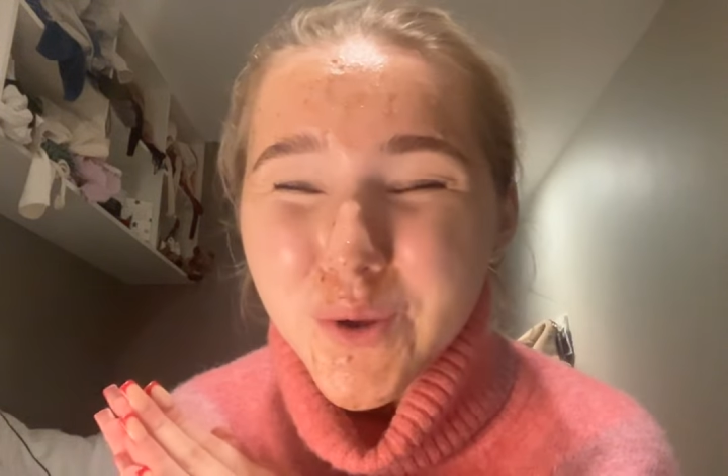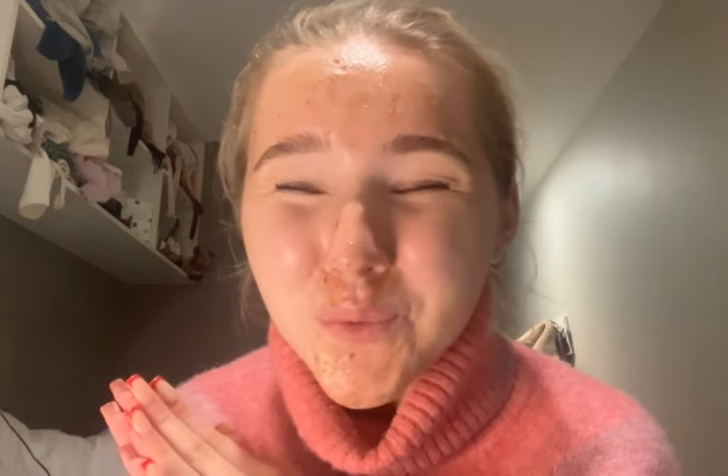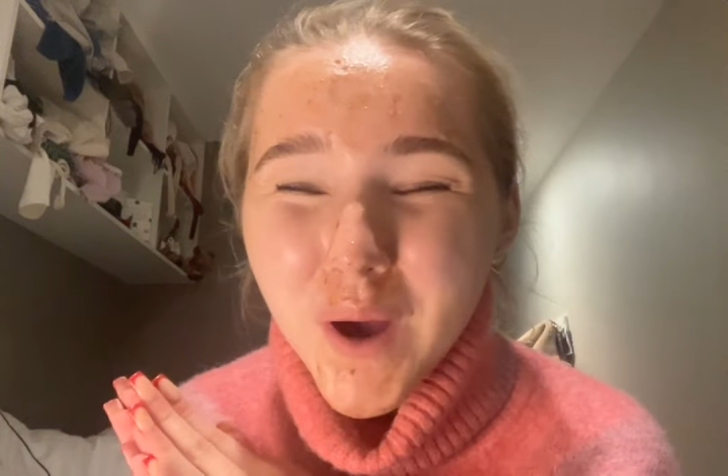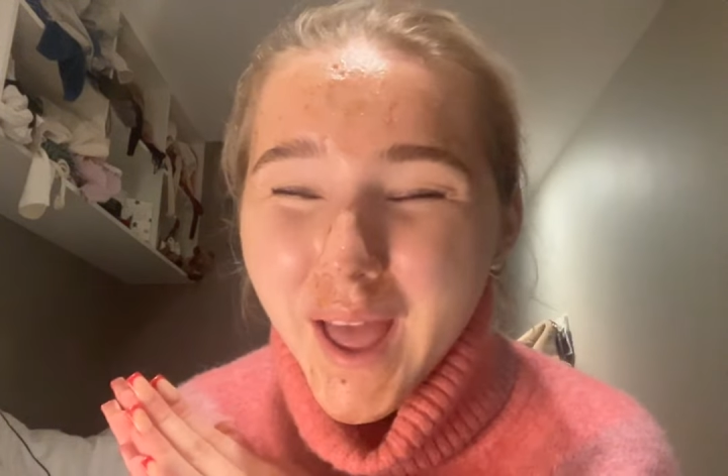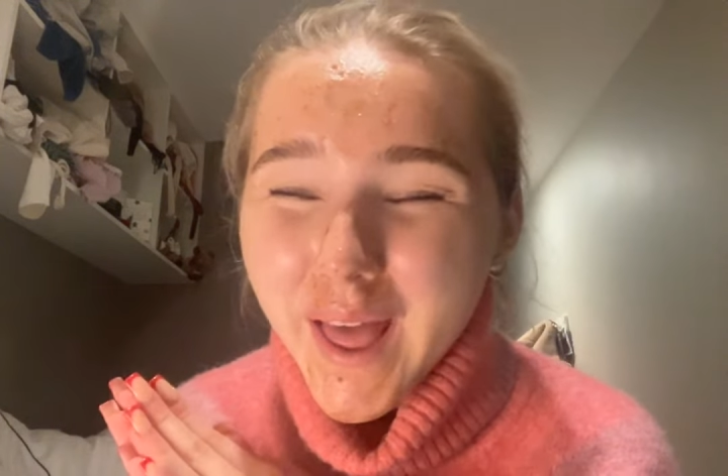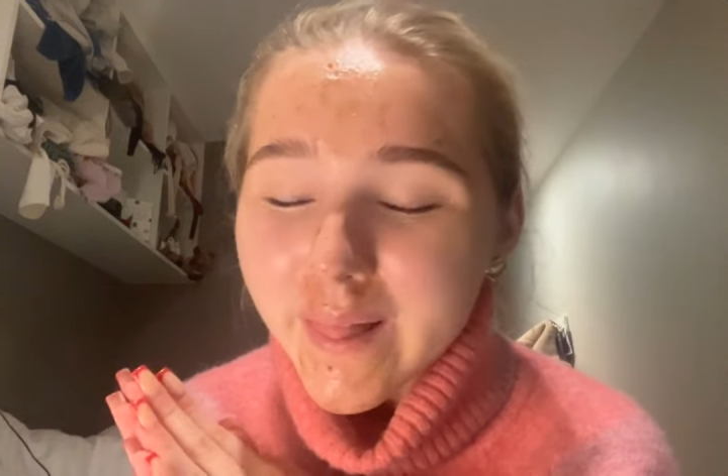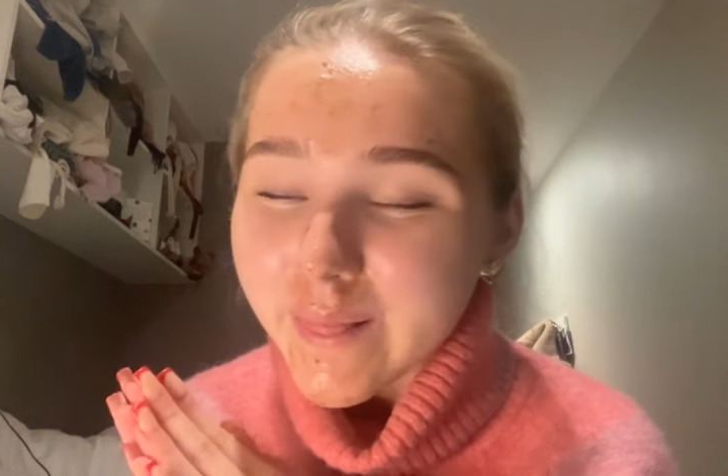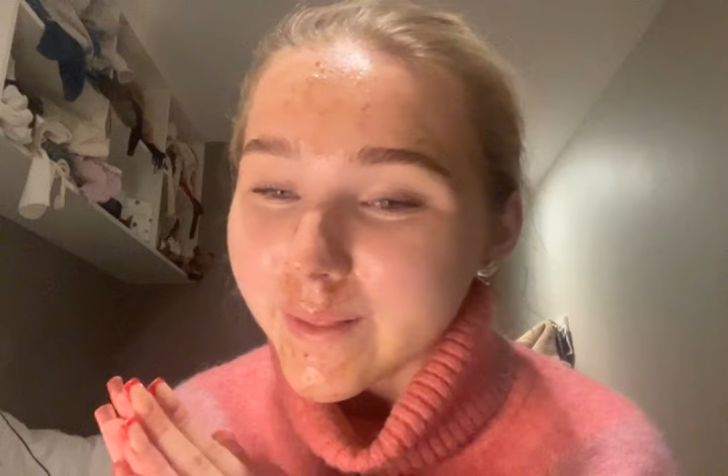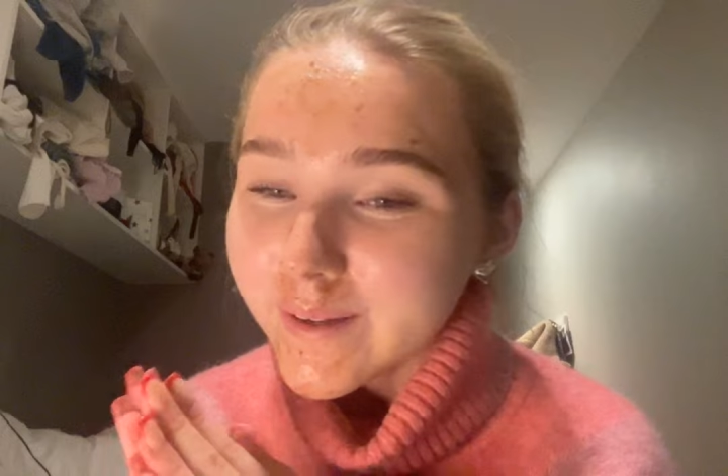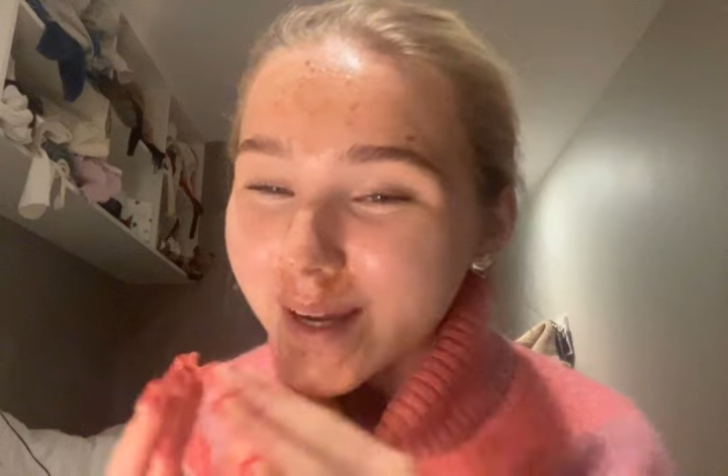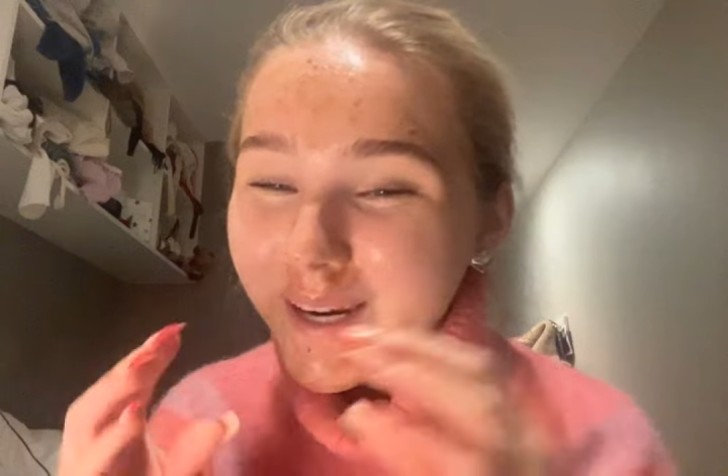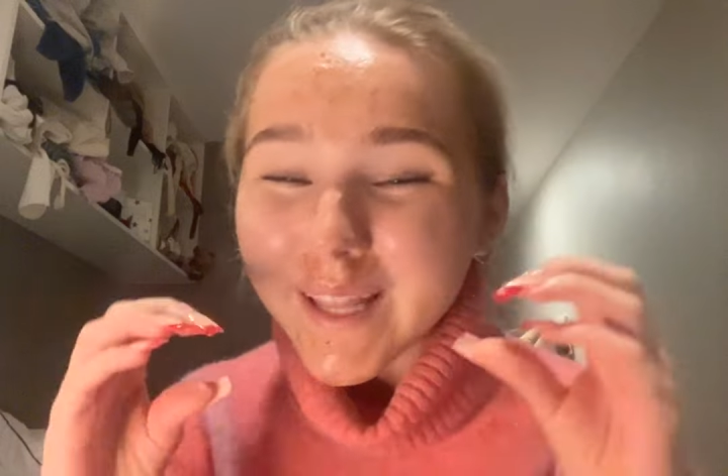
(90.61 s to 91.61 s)
well
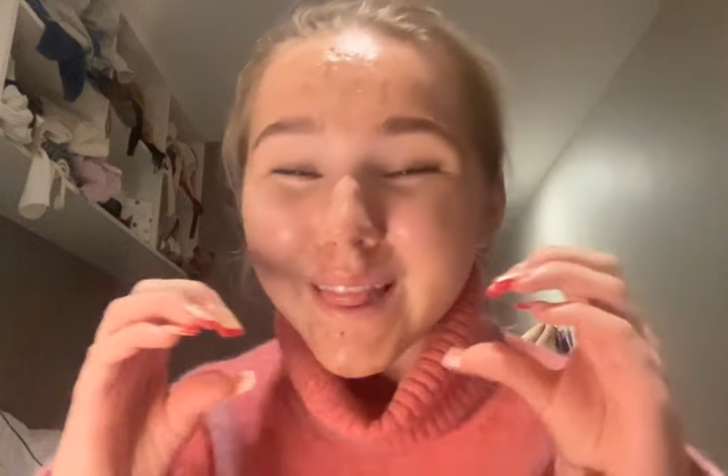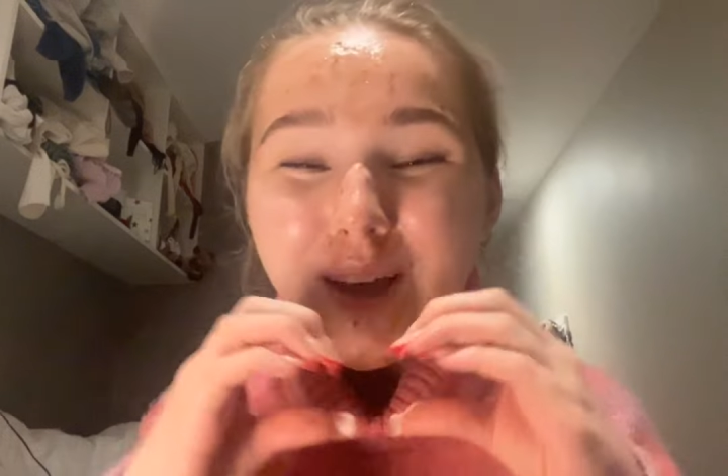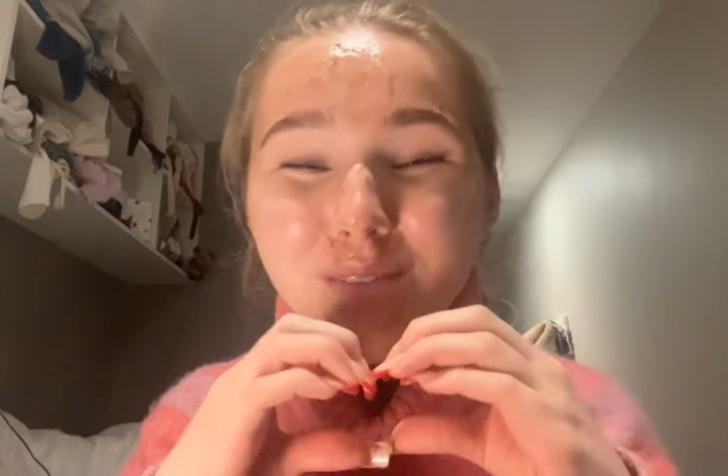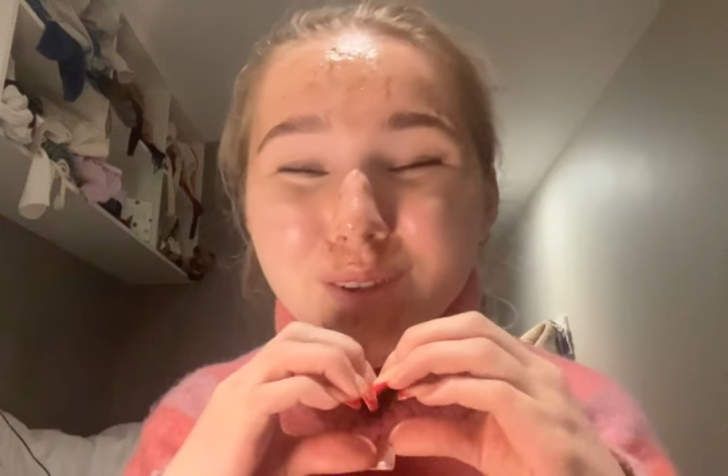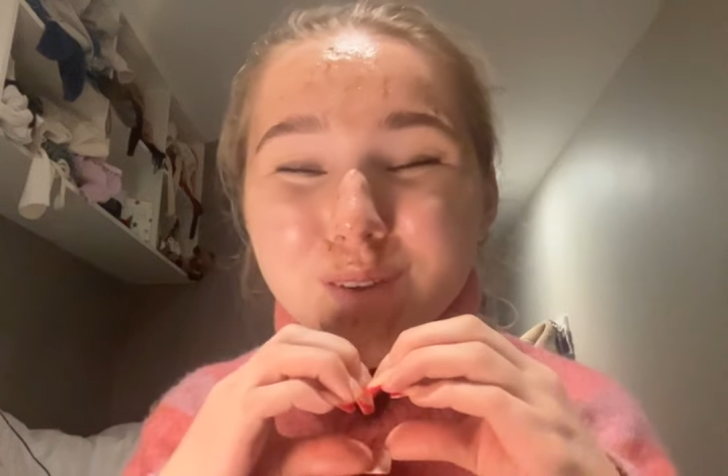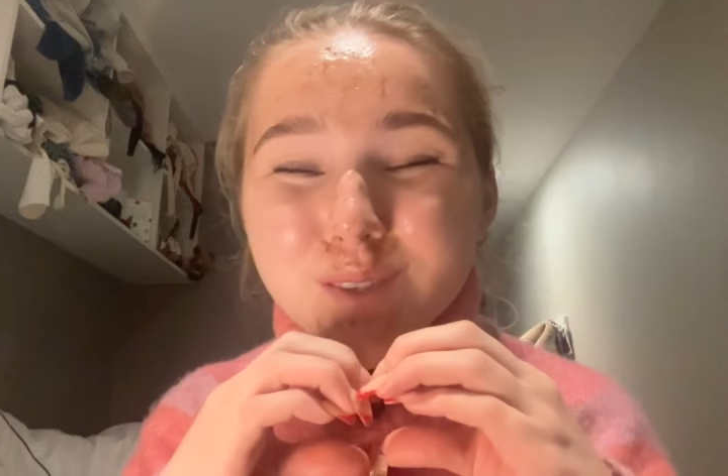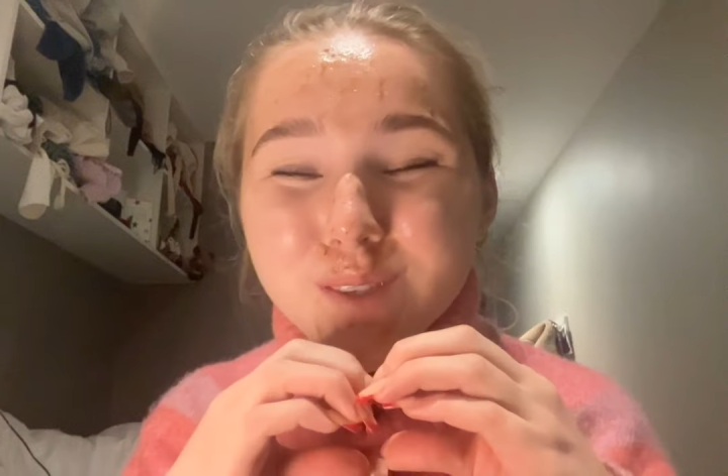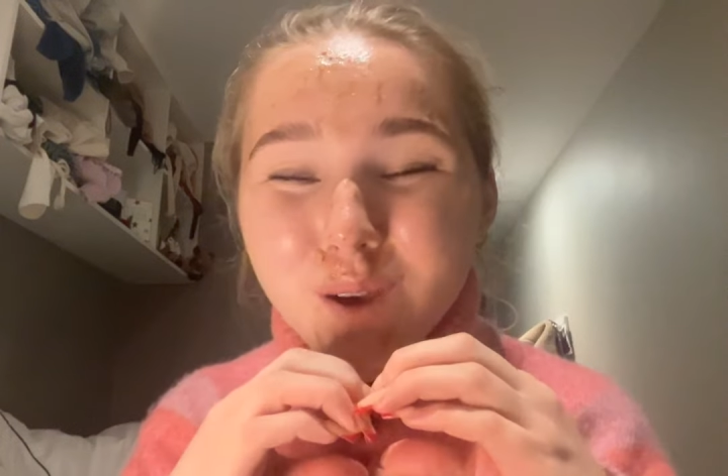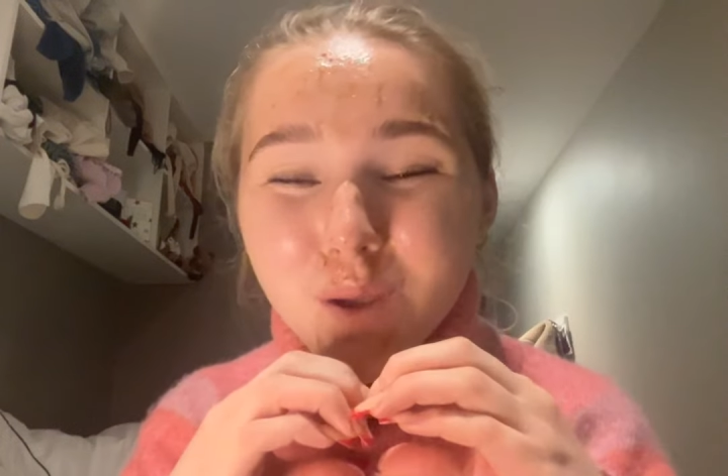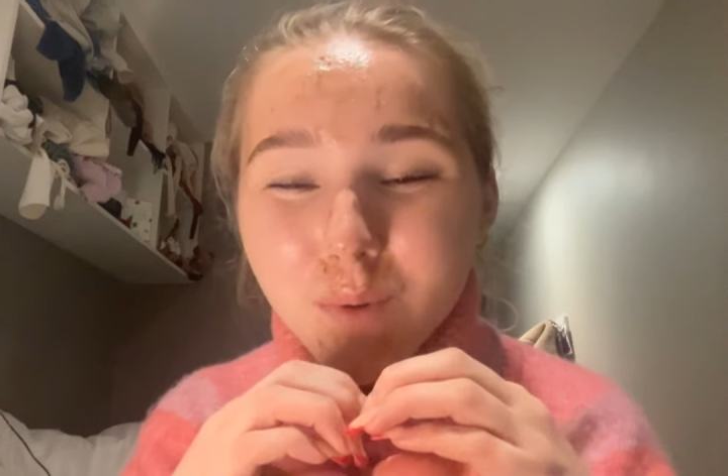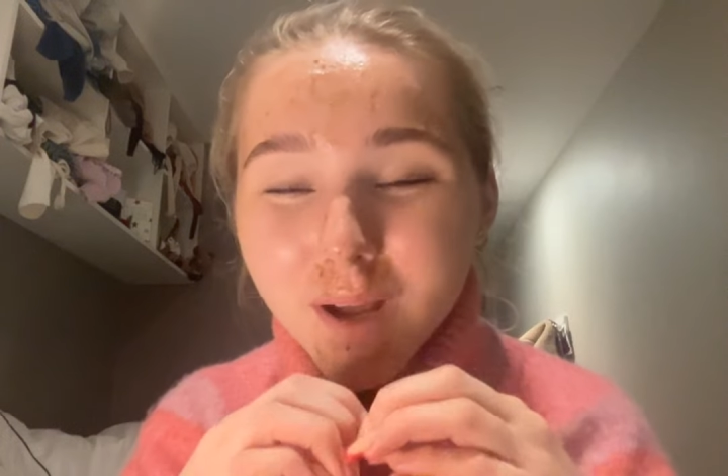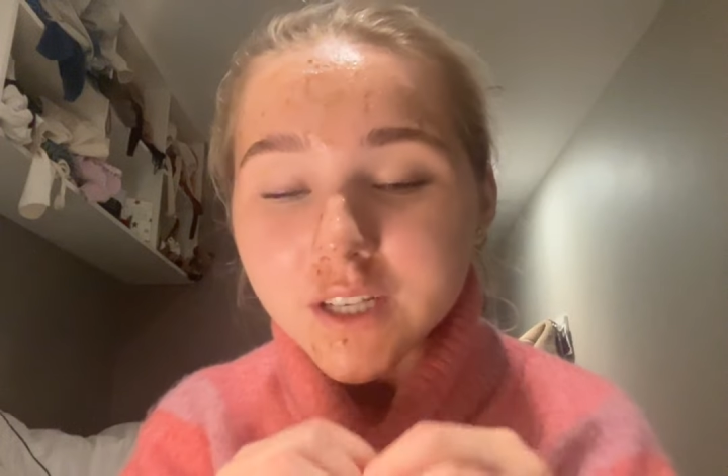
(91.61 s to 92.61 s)
and I love you
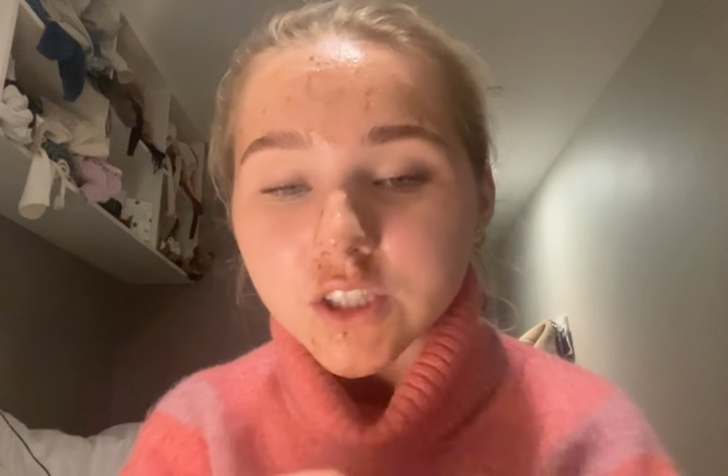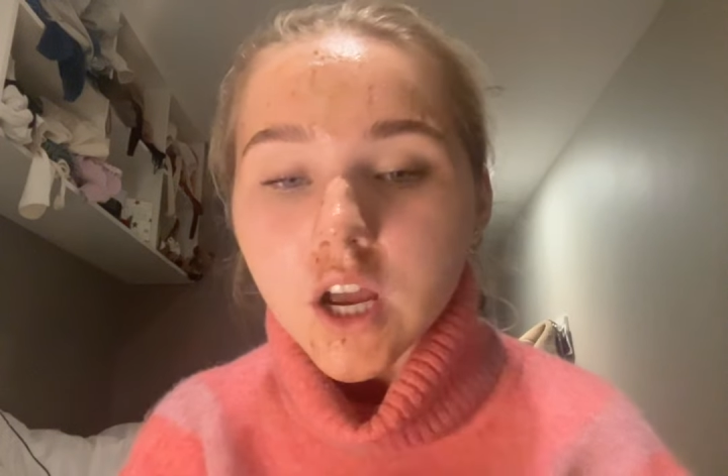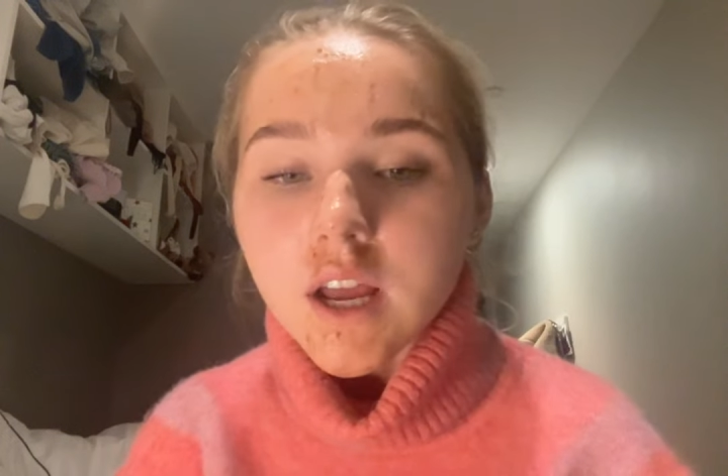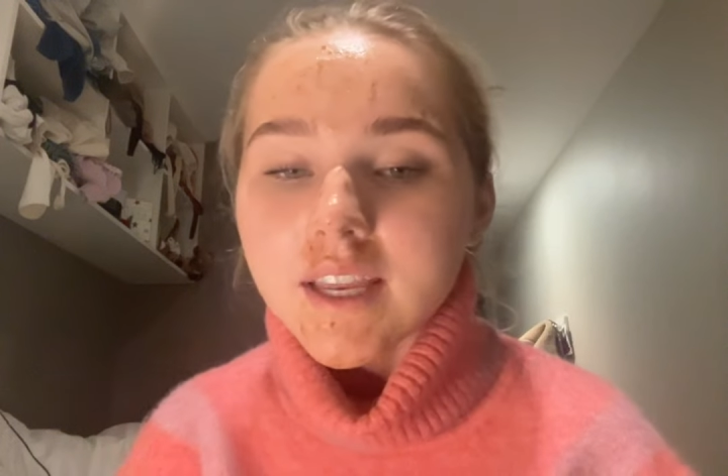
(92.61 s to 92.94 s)
so much.